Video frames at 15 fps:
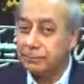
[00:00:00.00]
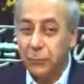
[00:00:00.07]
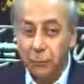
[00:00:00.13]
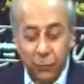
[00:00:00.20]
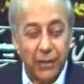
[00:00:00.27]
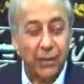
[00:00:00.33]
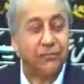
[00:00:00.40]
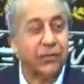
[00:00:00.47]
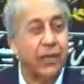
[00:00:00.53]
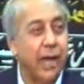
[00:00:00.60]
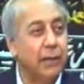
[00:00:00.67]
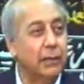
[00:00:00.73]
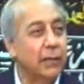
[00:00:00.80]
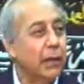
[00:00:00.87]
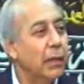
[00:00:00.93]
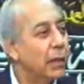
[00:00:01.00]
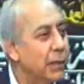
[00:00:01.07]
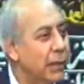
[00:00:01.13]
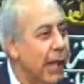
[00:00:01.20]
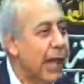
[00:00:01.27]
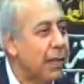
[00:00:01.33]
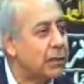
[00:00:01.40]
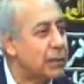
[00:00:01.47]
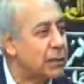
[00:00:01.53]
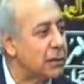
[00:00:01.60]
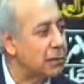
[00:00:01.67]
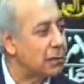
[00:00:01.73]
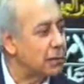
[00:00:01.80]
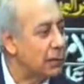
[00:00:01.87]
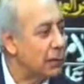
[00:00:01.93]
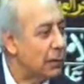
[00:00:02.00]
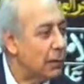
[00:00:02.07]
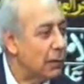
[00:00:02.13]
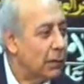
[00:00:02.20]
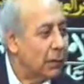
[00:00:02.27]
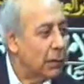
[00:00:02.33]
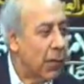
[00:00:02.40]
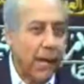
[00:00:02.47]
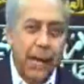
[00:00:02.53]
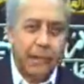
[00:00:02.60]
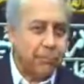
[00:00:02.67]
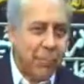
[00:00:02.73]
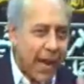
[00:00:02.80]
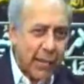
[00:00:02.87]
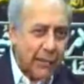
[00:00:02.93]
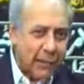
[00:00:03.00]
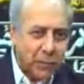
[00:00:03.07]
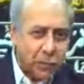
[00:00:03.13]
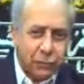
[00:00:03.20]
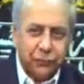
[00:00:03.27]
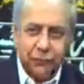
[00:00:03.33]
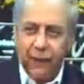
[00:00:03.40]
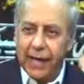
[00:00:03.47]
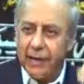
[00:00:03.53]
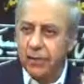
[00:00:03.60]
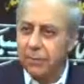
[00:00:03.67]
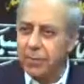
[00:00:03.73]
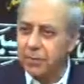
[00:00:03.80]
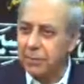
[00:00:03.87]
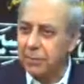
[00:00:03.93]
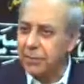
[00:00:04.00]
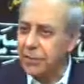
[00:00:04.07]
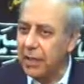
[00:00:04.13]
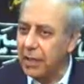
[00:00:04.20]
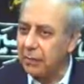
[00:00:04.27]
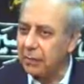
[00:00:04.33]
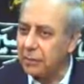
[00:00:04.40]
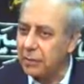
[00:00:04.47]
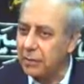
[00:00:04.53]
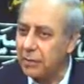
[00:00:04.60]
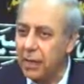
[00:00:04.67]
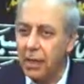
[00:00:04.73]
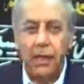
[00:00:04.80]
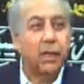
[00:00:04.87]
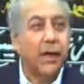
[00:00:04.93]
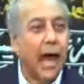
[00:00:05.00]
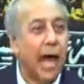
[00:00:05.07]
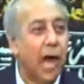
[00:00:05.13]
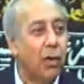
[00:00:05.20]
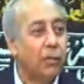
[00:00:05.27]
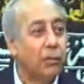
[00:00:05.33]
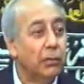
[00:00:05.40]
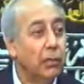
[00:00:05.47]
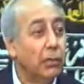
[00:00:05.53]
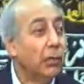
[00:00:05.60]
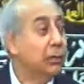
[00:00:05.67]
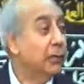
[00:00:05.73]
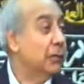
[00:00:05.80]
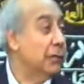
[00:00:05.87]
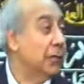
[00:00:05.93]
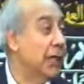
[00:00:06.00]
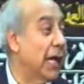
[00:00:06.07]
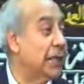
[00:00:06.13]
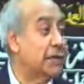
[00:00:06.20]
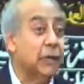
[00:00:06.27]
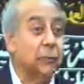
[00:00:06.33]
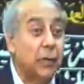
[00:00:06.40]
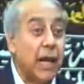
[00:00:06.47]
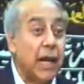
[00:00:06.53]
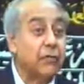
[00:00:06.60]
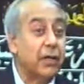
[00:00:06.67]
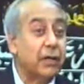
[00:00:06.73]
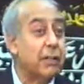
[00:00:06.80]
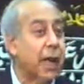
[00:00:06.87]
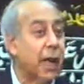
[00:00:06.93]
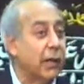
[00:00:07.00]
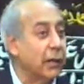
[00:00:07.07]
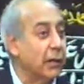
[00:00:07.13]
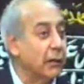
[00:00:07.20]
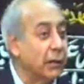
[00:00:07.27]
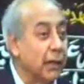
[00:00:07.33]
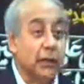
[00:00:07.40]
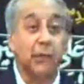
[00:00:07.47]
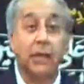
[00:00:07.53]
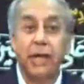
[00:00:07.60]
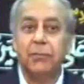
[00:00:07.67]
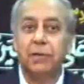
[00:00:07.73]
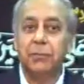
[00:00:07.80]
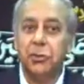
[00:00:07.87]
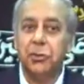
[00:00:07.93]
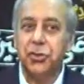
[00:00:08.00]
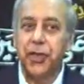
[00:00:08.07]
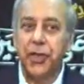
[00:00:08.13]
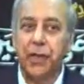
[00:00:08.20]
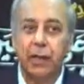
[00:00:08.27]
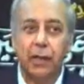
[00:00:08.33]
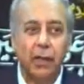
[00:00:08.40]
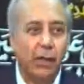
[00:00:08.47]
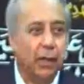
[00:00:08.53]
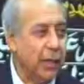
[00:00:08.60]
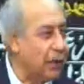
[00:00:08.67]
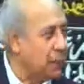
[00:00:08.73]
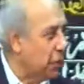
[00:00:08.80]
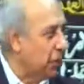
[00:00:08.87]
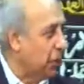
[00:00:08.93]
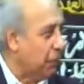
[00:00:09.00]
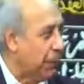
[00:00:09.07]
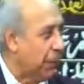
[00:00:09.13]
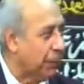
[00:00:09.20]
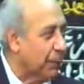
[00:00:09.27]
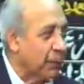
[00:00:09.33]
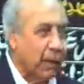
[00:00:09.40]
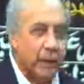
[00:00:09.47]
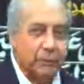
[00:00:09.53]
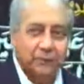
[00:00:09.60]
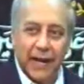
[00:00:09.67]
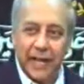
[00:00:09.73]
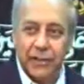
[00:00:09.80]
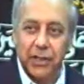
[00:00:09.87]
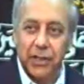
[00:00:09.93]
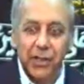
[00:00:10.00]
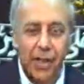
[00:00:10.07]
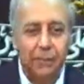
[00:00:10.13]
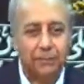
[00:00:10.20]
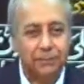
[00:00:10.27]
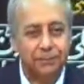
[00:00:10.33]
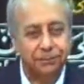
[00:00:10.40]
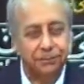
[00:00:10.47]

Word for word: would have said, yes, and make the two fight amongst themselves. Now, Yazid will have a rebellion, he will have a mutiny, his own people fighting him.